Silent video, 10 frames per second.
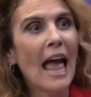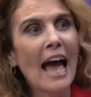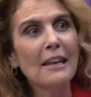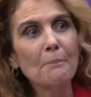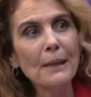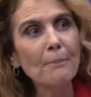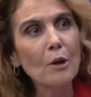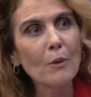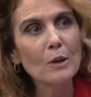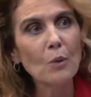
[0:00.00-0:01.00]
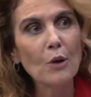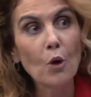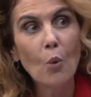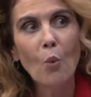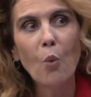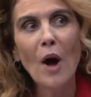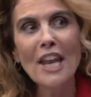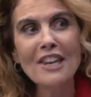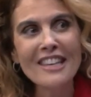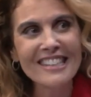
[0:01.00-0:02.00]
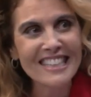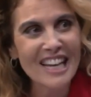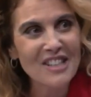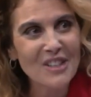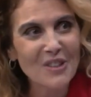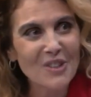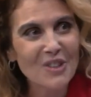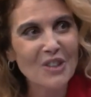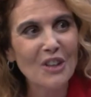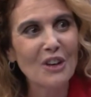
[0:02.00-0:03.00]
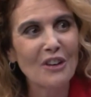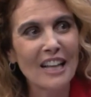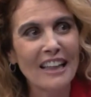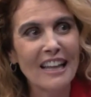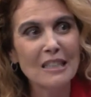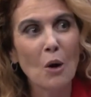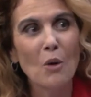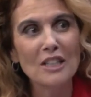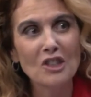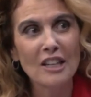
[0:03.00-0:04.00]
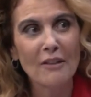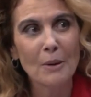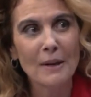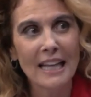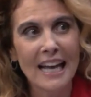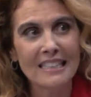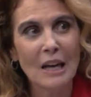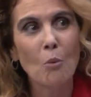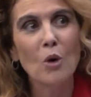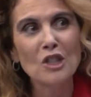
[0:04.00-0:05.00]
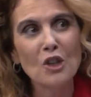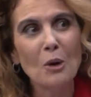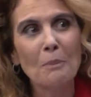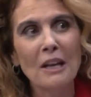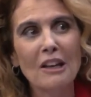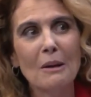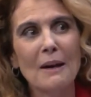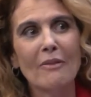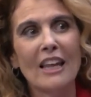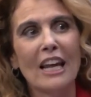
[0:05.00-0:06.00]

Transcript: And people always wonder, when do you take Social Security? That's a question everybody asks. What's your opinion about that?